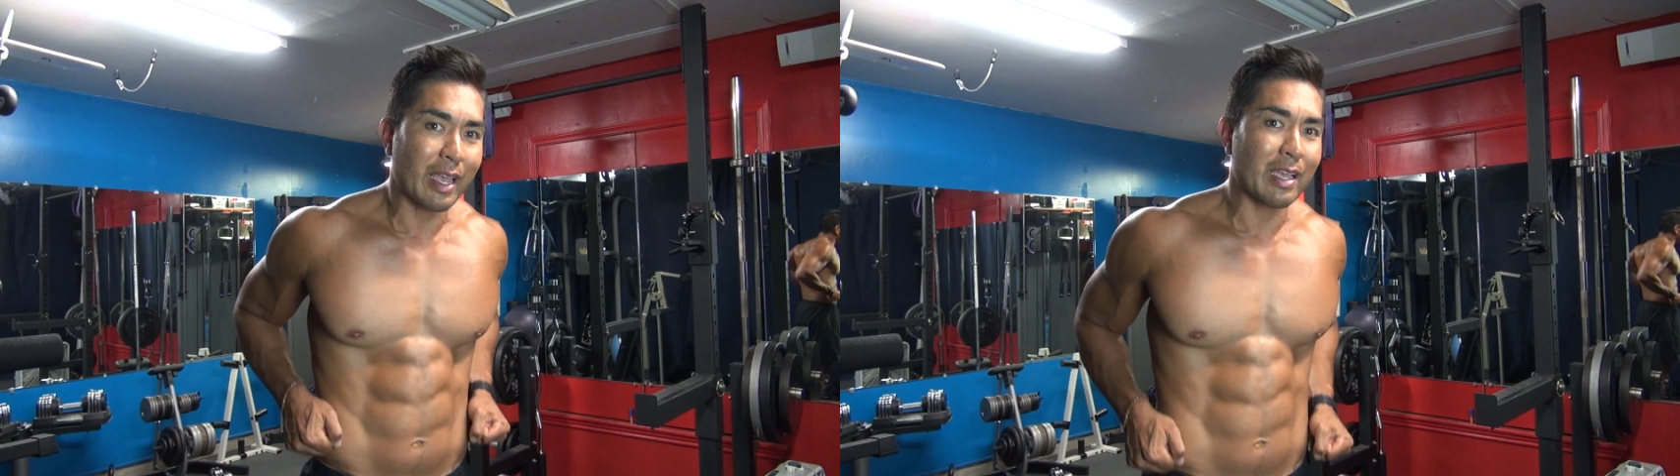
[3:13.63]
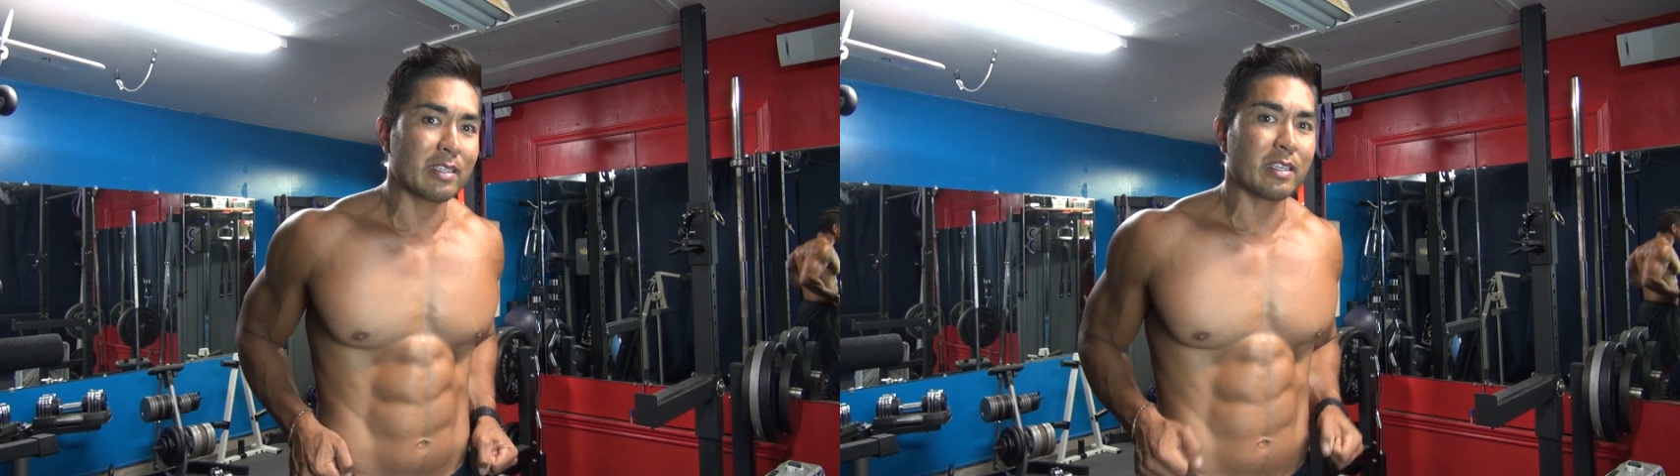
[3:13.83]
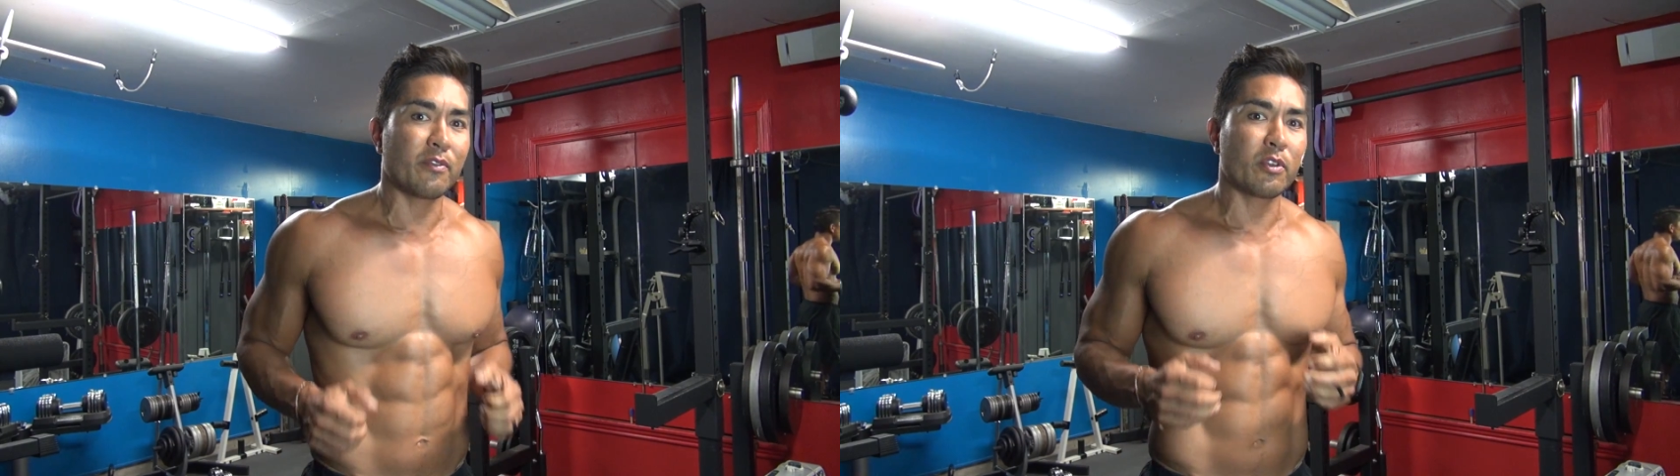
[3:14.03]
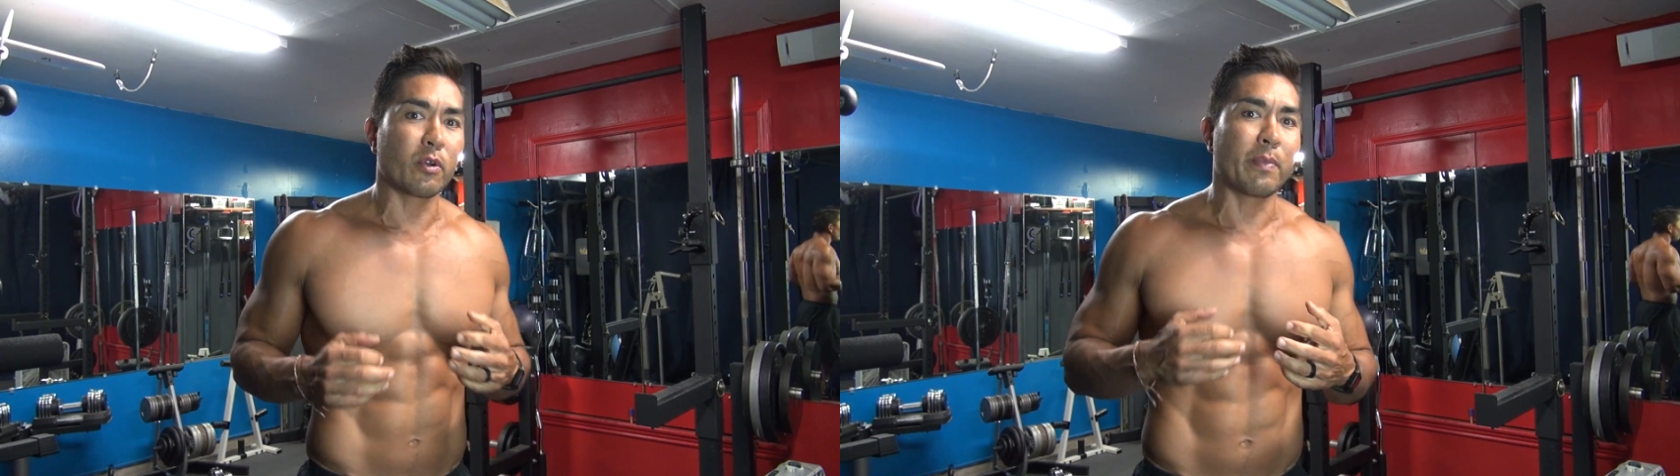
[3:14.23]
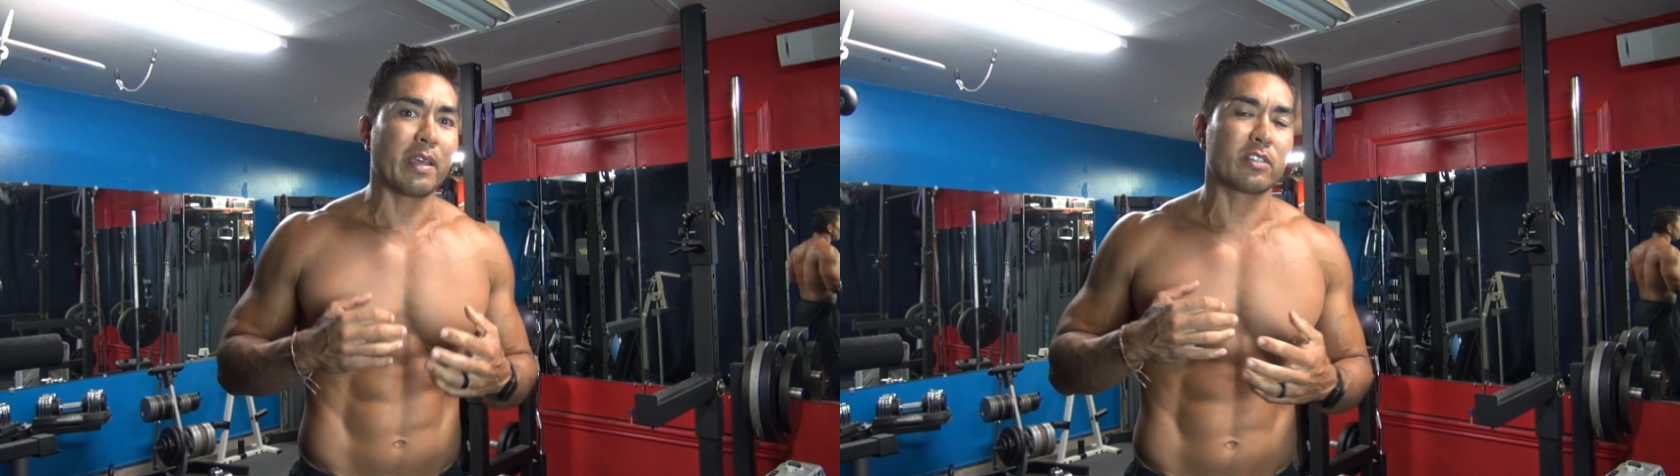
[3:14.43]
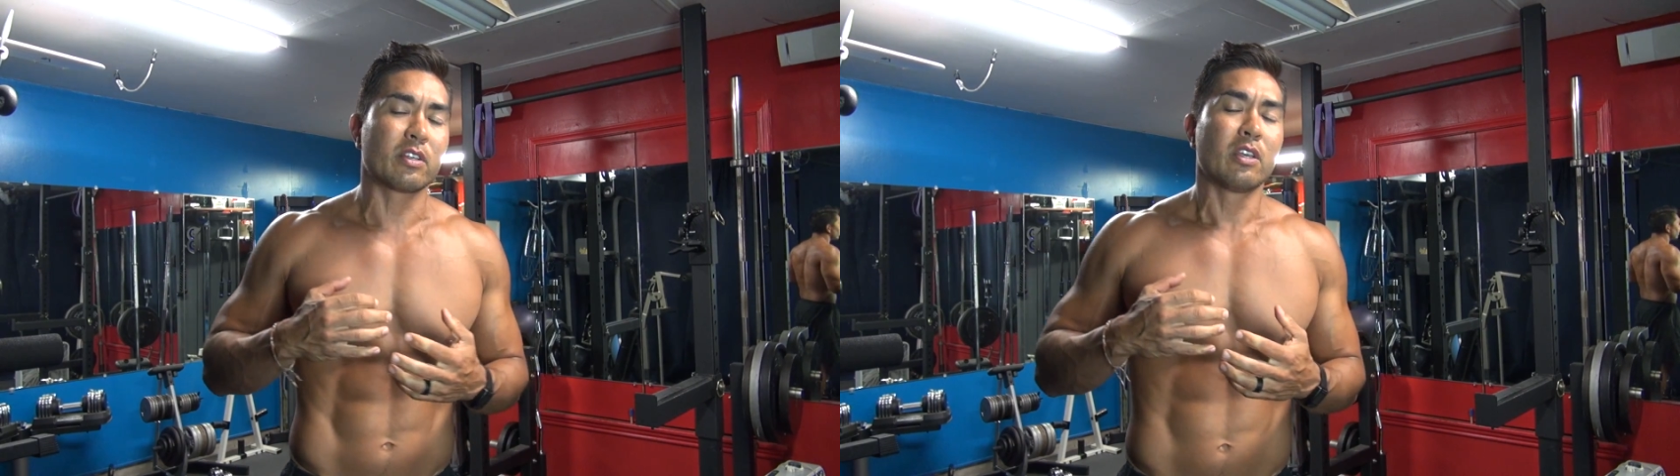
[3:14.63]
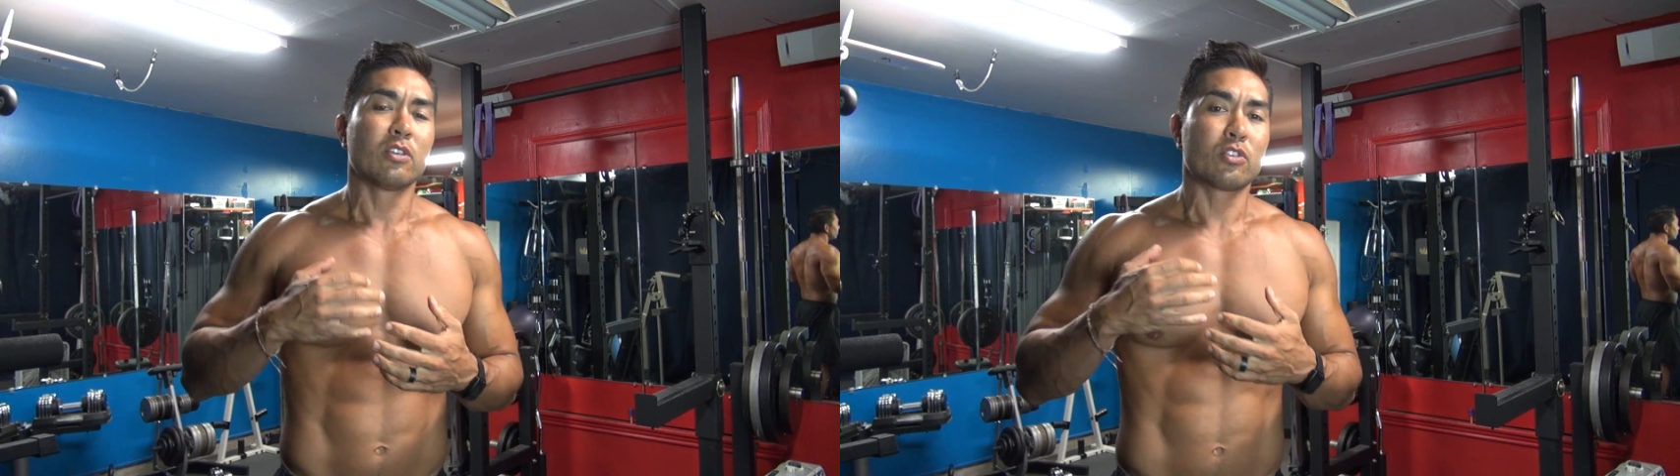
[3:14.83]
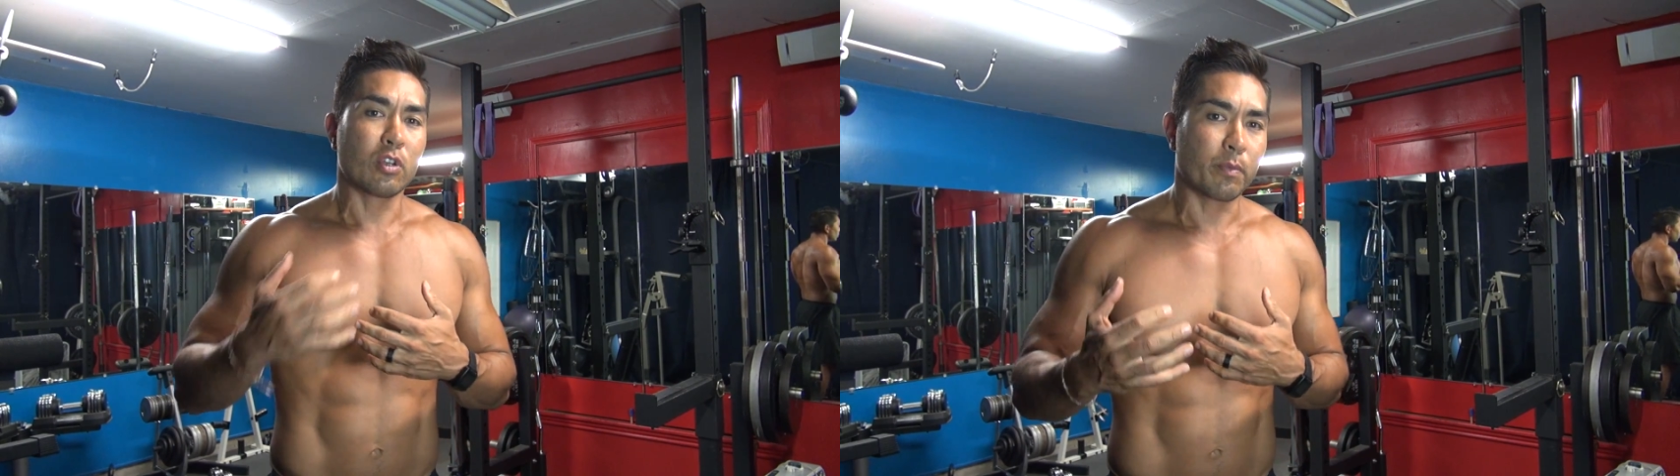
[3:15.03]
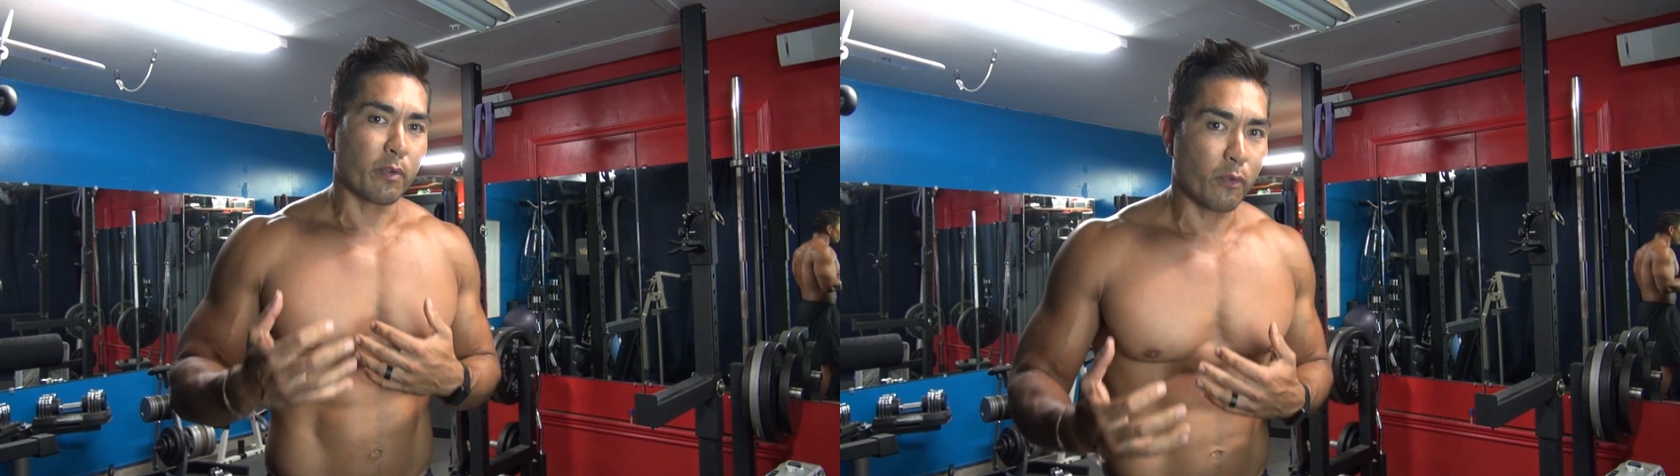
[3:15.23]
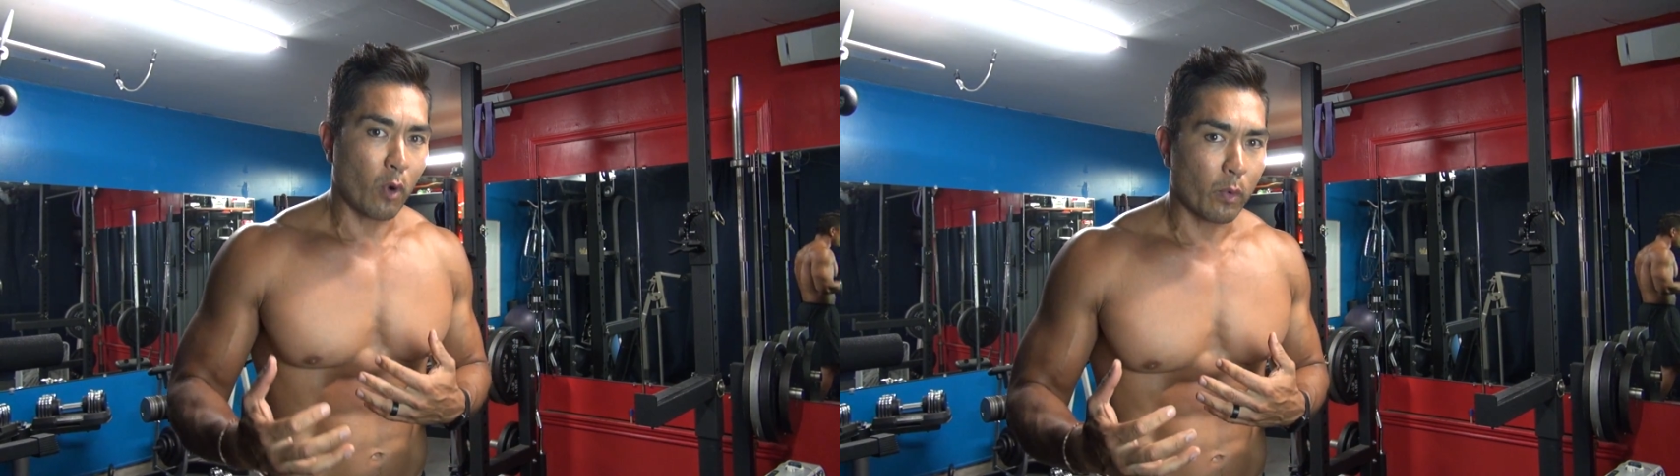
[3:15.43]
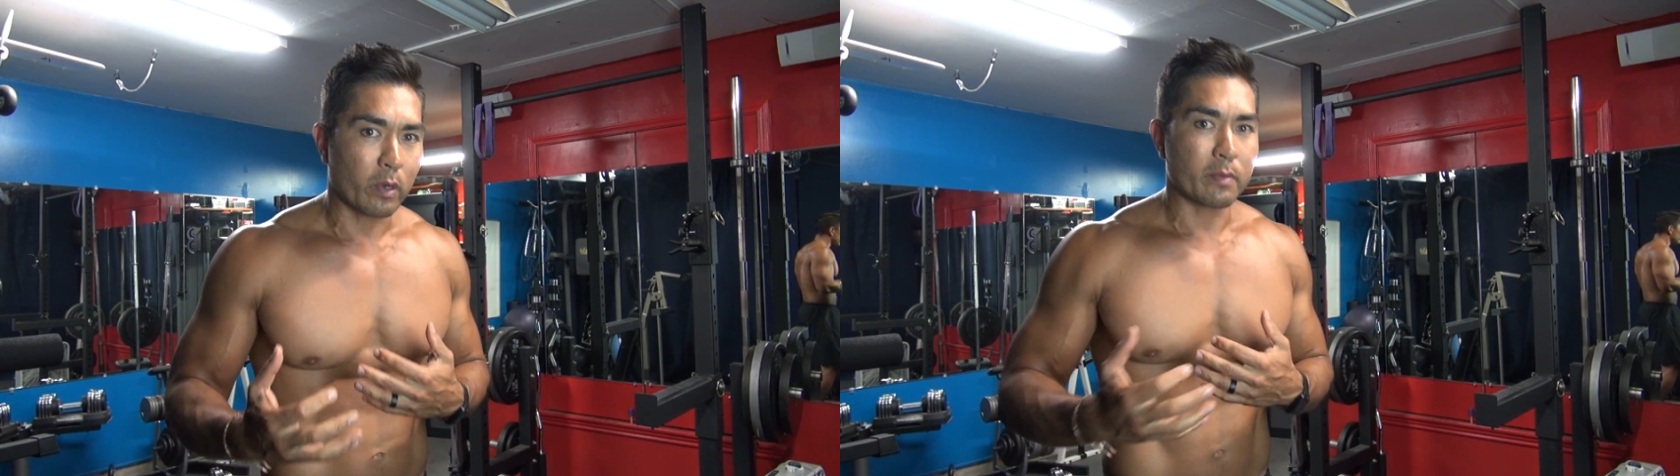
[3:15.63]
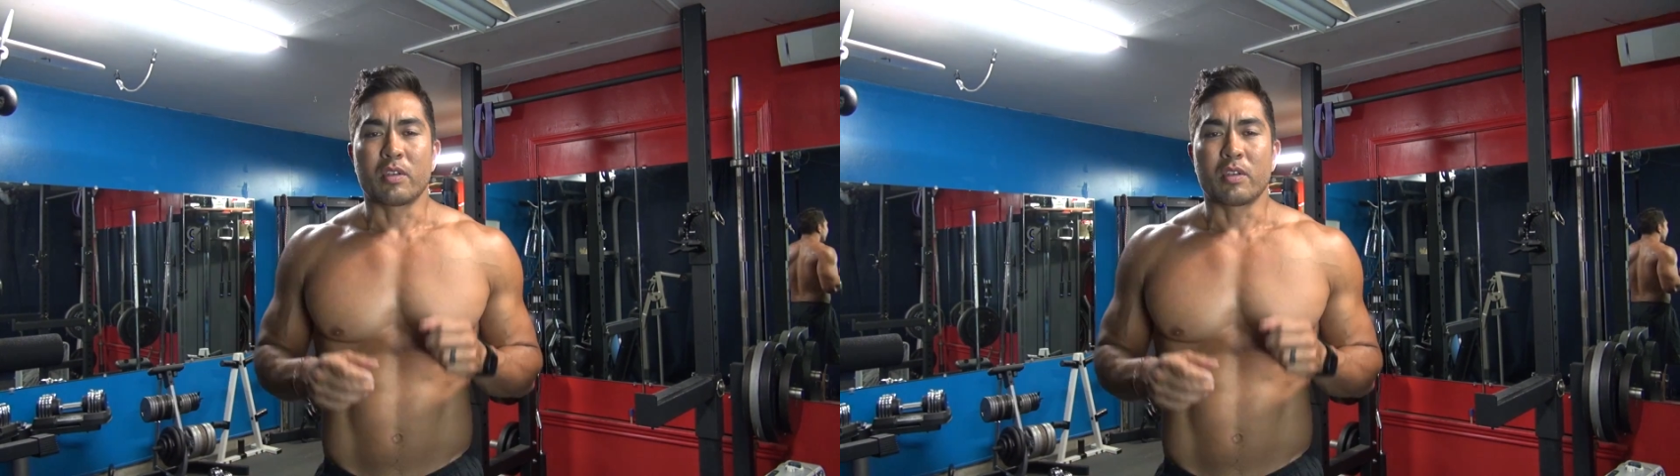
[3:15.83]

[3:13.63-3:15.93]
as if you were pitched super forward.